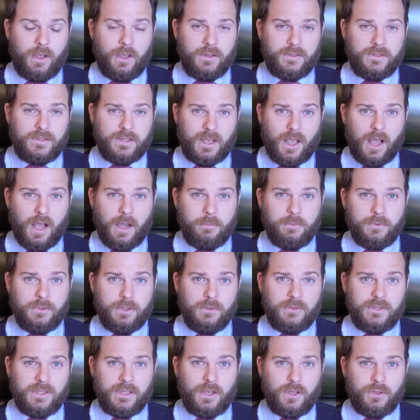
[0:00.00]
cigar
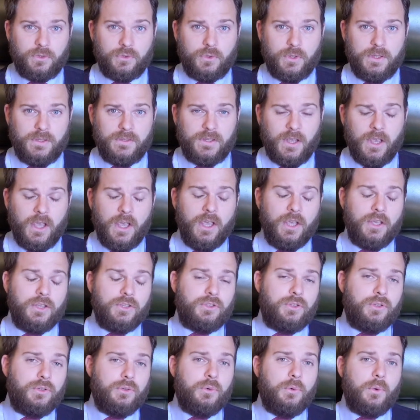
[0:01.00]
producing countries
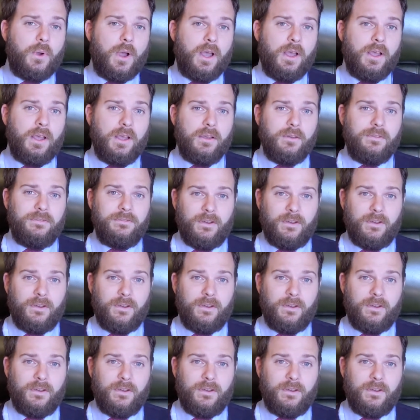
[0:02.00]
to